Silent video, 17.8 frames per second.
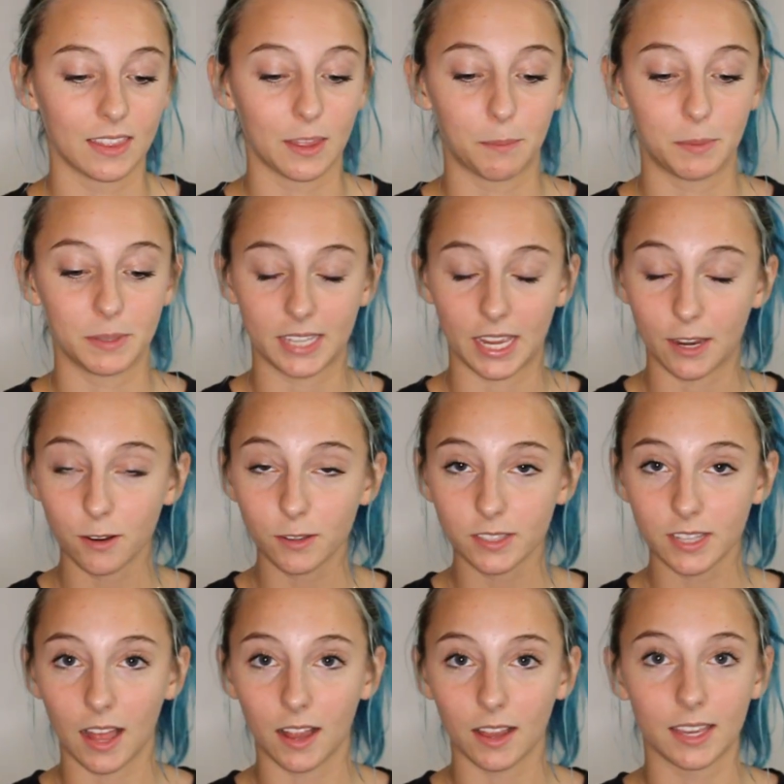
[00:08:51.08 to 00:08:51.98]
The potato
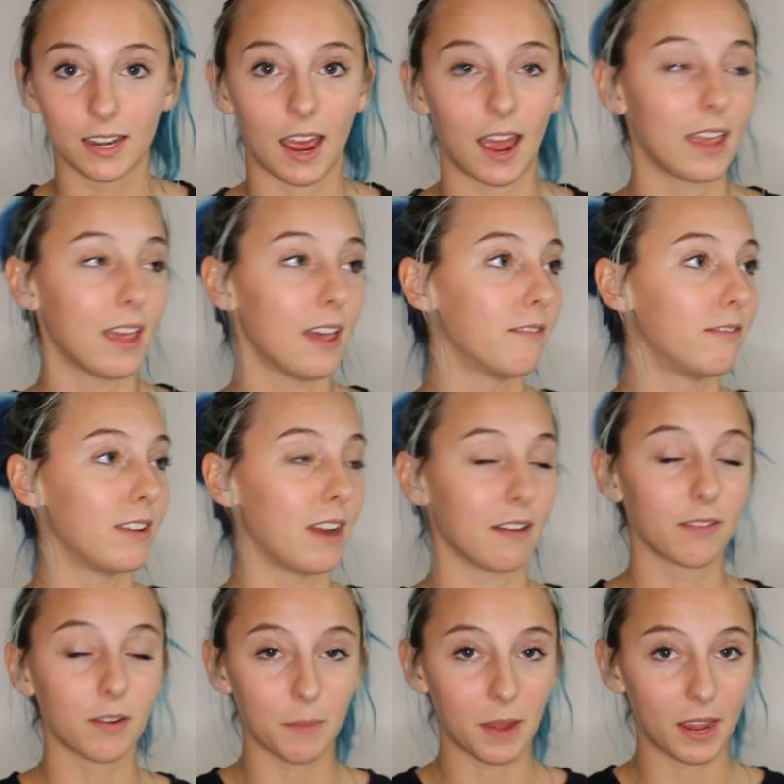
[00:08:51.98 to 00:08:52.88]
salad, I have
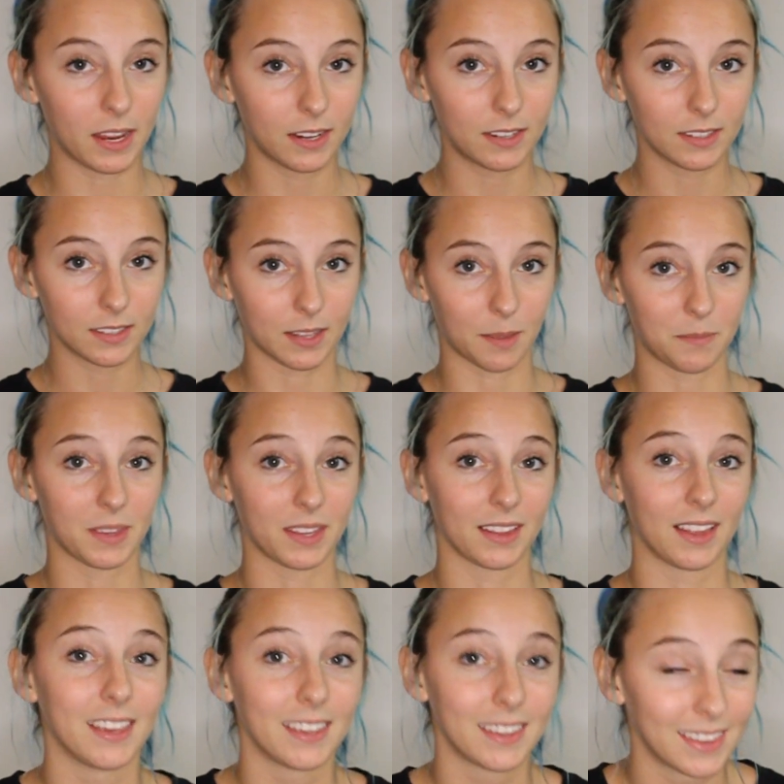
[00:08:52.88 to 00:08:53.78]
never made something
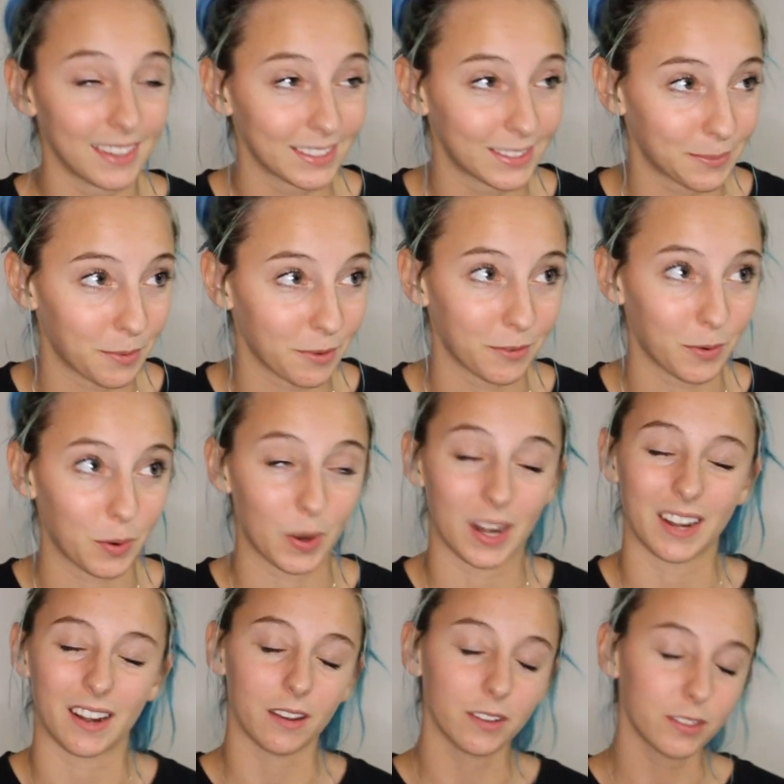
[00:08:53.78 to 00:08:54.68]
like this before,
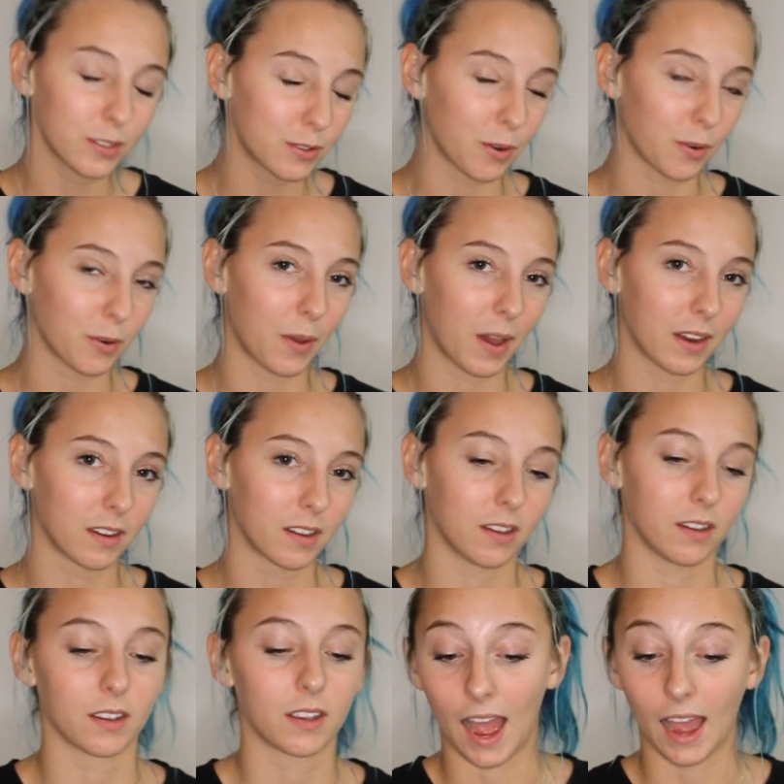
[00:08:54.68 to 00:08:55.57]
and I also don't know how to
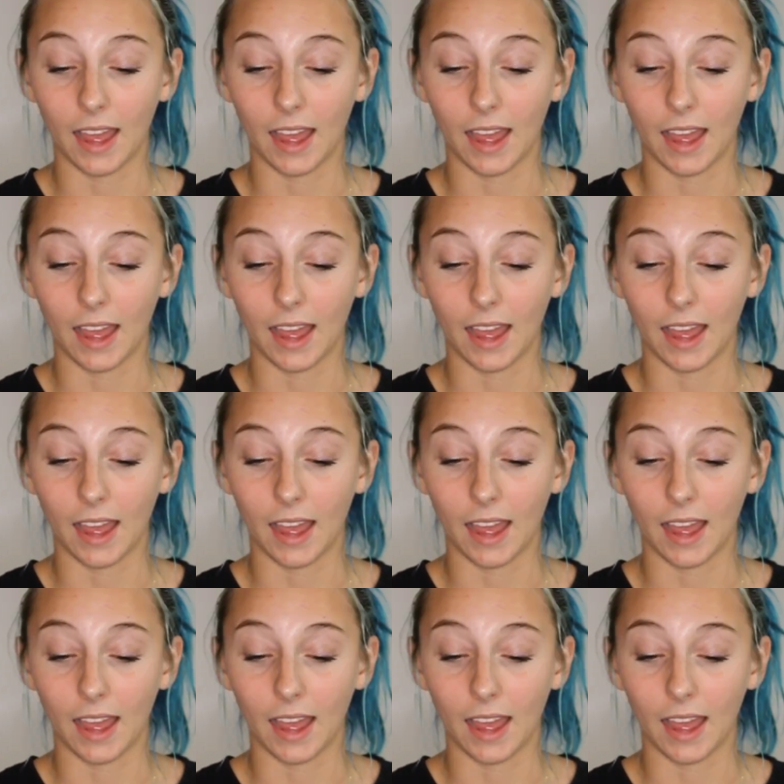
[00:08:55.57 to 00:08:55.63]
cook.